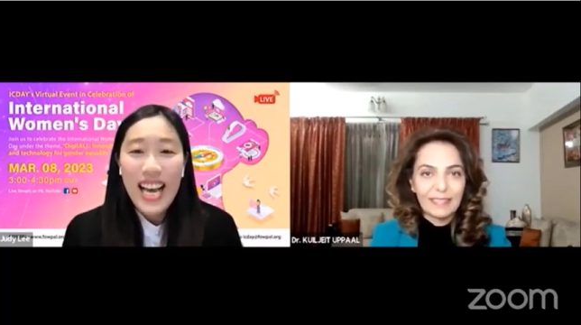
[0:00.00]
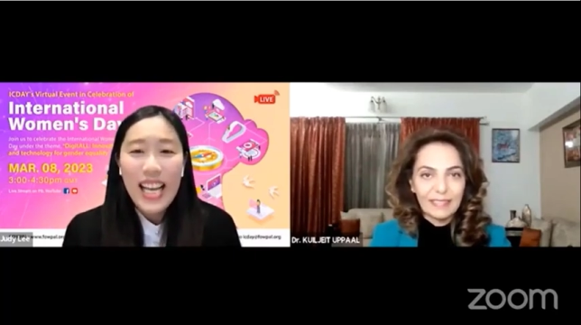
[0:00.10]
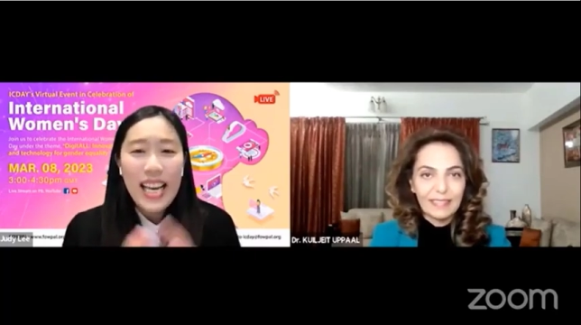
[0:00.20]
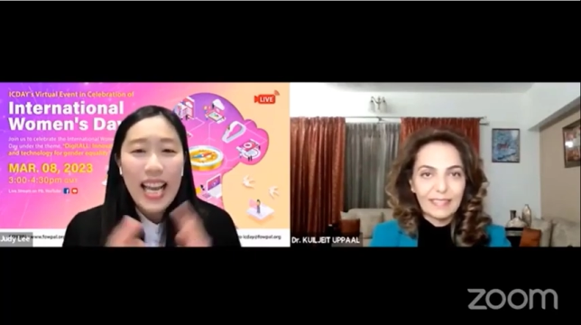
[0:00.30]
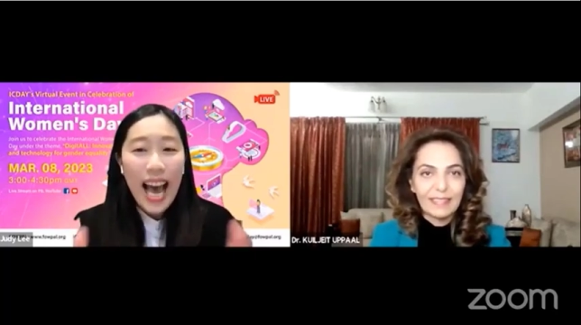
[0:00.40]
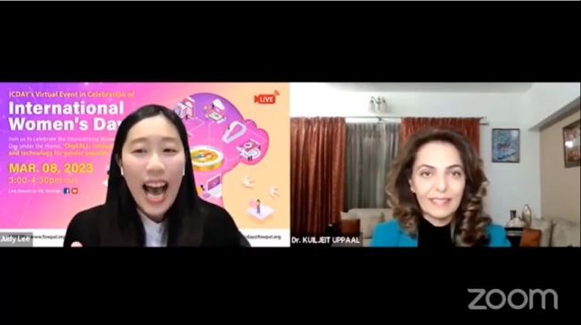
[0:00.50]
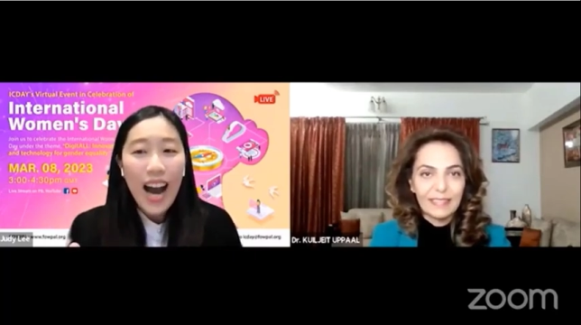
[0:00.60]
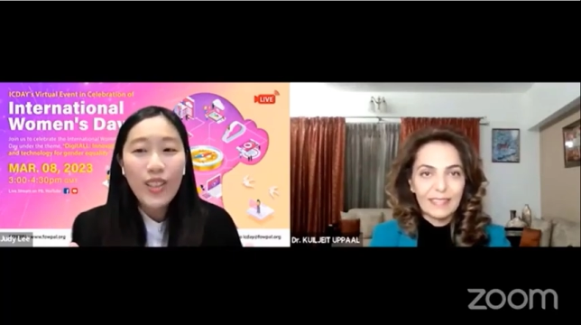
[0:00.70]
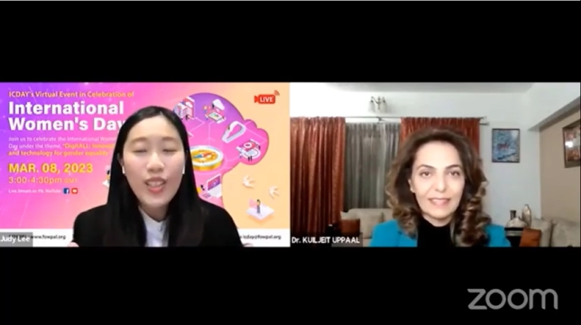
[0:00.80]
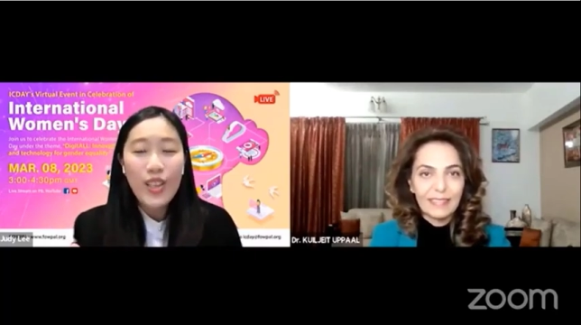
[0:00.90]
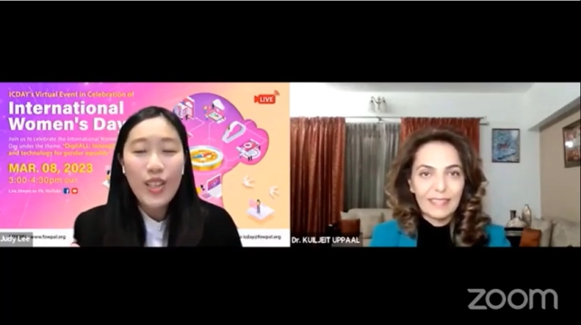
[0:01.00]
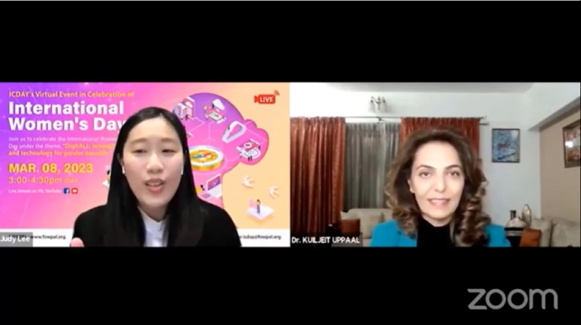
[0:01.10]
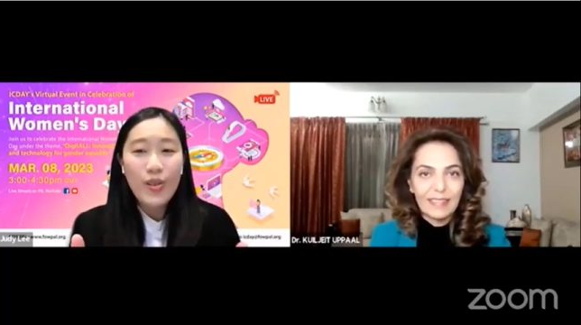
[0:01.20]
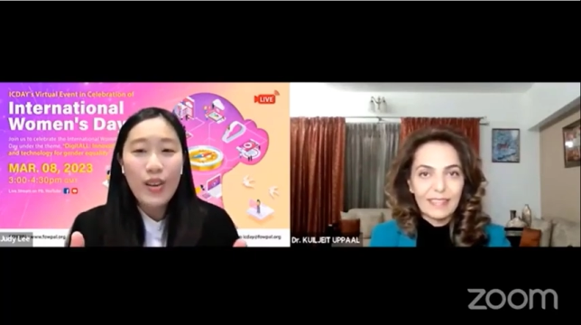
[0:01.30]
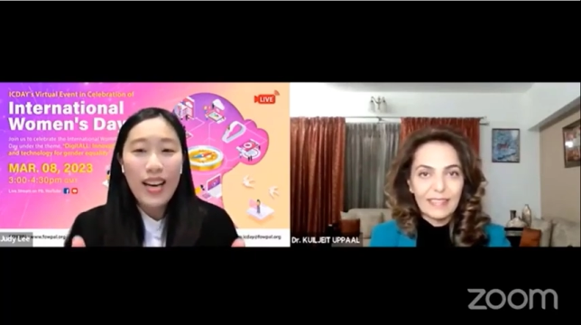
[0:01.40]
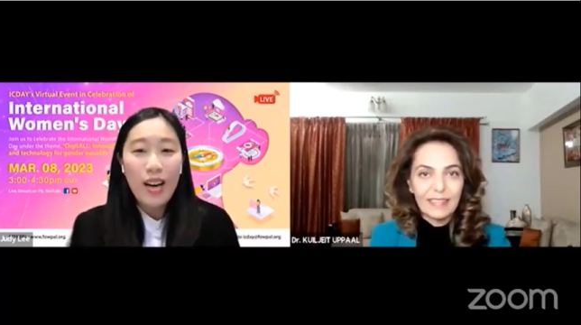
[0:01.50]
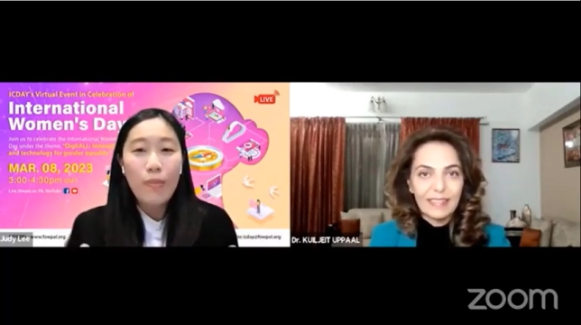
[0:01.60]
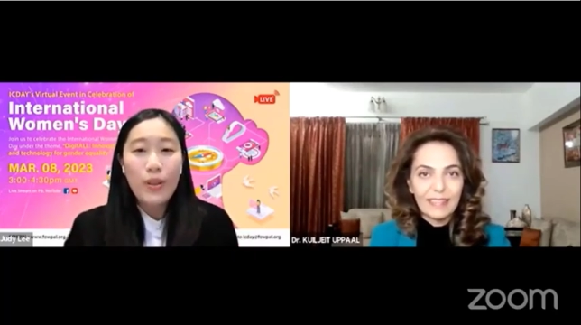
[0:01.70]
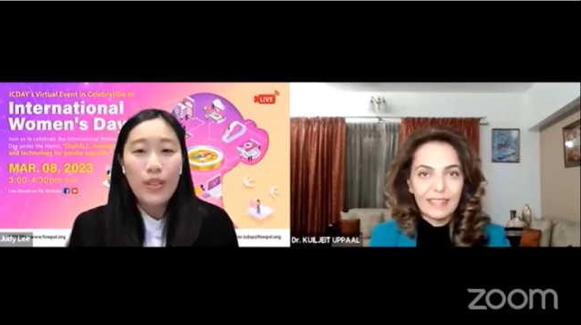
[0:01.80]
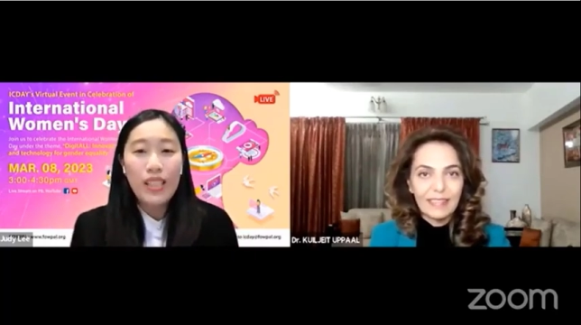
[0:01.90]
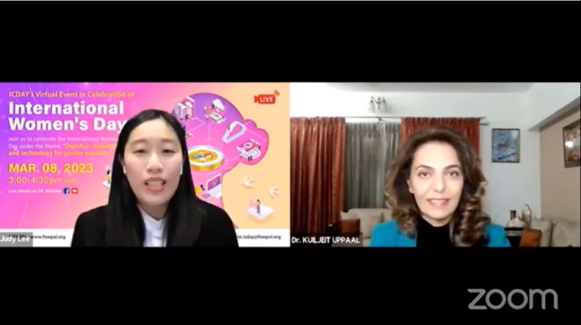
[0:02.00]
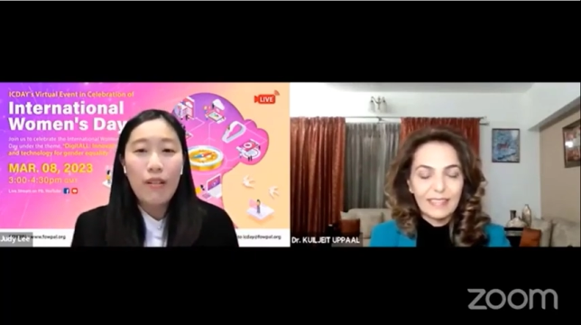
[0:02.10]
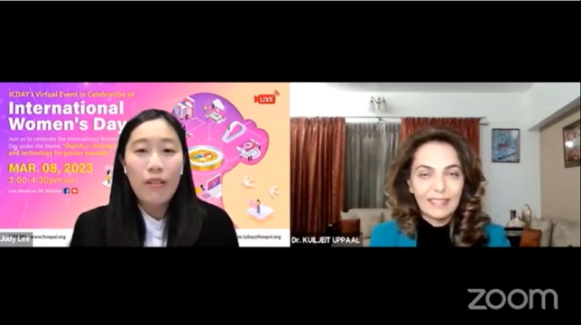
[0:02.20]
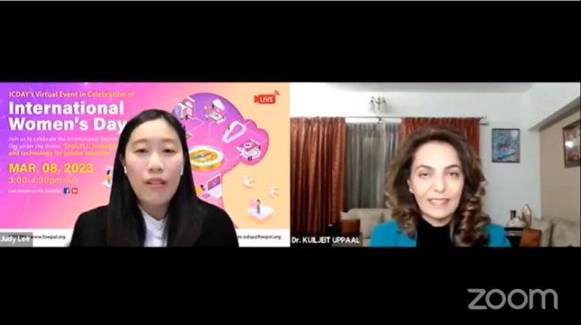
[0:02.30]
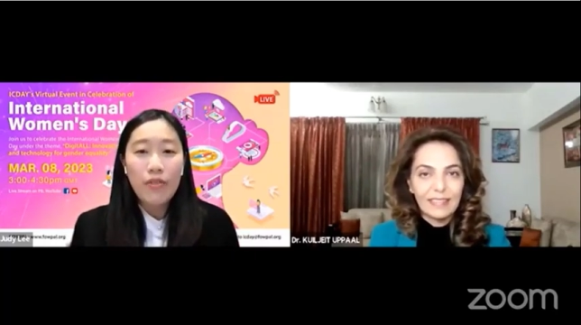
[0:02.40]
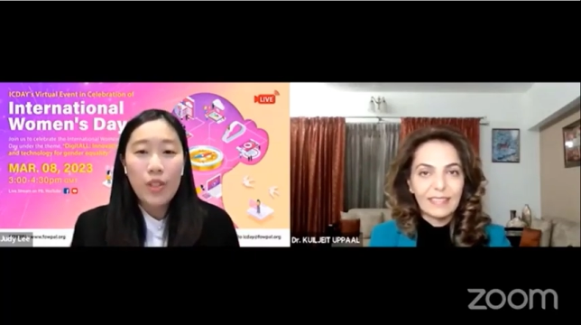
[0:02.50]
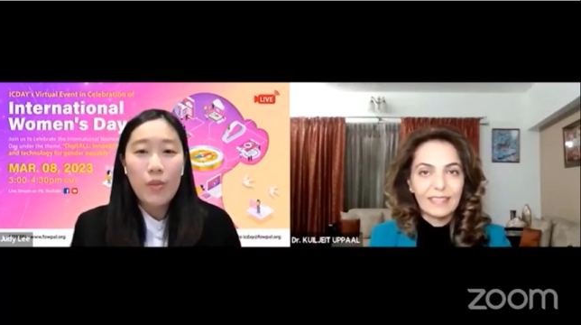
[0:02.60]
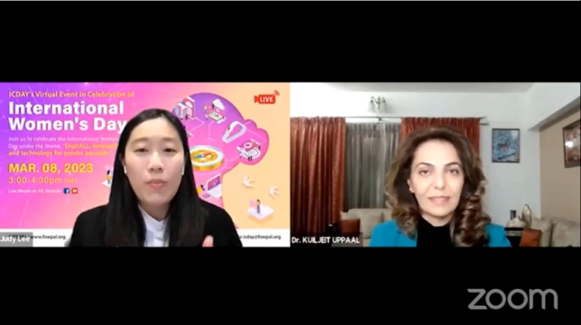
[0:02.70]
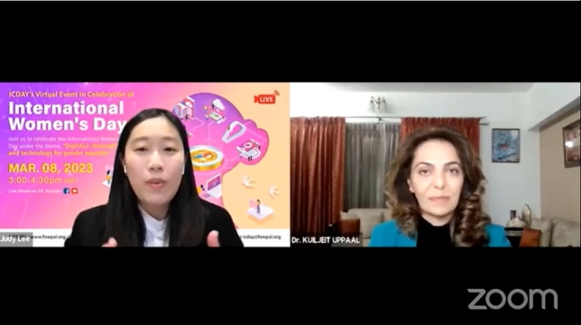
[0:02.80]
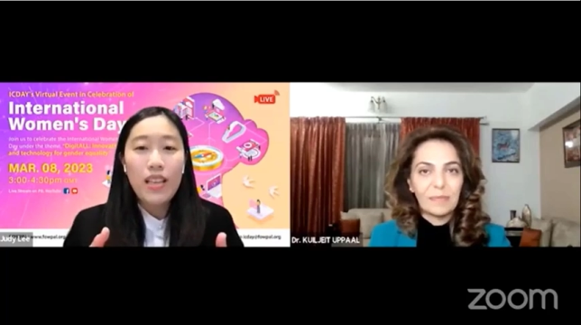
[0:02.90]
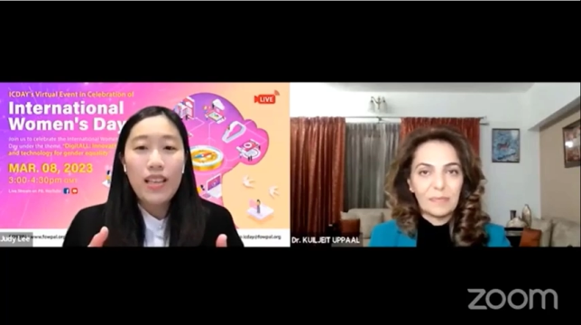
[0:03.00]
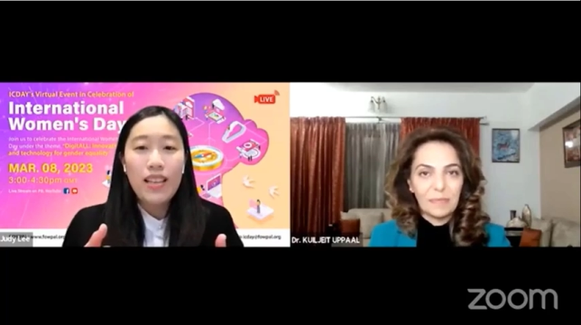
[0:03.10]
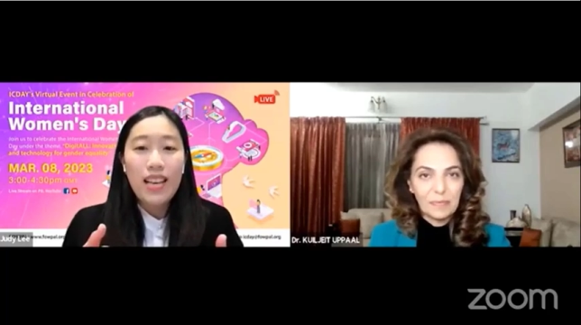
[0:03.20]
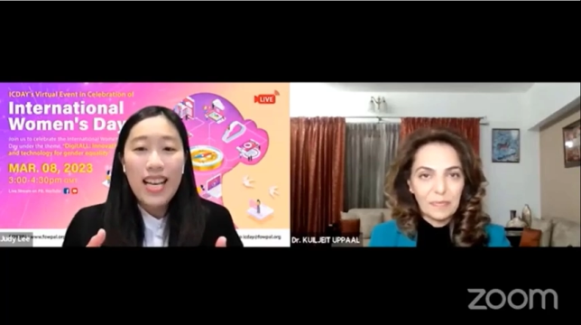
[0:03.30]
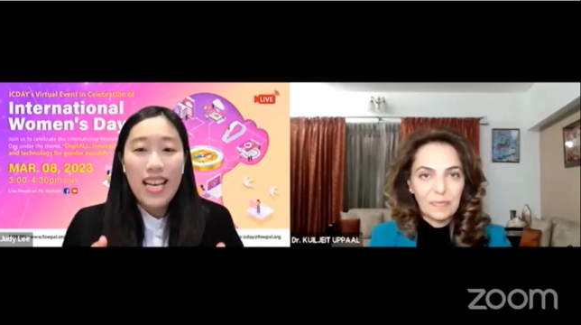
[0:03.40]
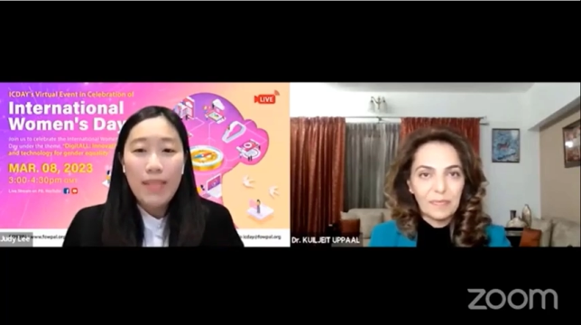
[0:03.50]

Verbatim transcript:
Speaker 1: And how do you help yourself to be